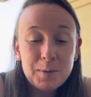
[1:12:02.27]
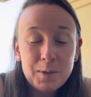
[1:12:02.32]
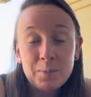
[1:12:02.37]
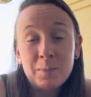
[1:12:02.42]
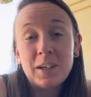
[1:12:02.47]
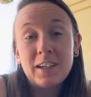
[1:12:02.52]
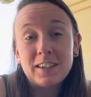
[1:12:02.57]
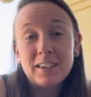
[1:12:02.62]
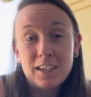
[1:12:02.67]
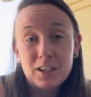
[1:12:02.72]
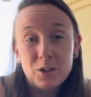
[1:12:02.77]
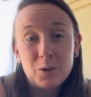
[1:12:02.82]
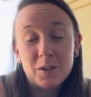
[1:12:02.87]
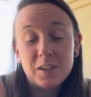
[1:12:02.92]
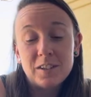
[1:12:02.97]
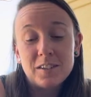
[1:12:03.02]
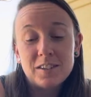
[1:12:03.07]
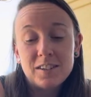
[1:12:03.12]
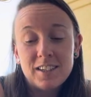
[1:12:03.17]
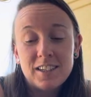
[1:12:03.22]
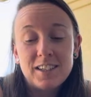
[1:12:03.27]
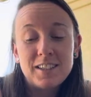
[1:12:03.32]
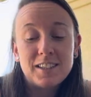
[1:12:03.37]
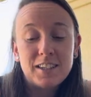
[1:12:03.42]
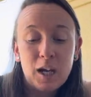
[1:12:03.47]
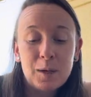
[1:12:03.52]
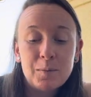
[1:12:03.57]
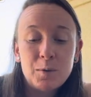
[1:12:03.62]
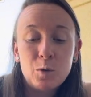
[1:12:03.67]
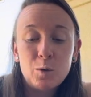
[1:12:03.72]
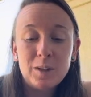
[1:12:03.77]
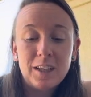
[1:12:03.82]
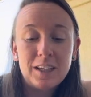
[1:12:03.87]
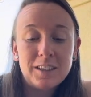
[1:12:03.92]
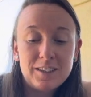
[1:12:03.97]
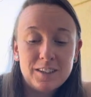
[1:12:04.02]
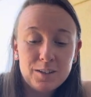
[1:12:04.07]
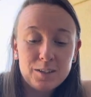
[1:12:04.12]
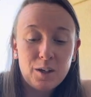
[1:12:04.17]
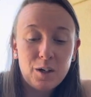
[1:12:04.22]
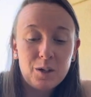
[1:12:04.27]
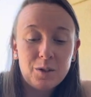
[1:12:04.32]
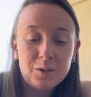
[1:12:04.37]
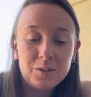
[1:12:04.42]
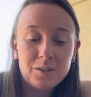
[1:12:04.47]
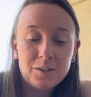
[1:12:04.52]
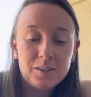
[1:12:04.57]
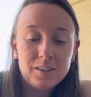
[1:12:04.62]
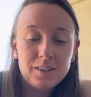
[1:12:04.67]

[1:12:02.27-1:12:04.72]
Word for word: to make that choice. It's time to let this go.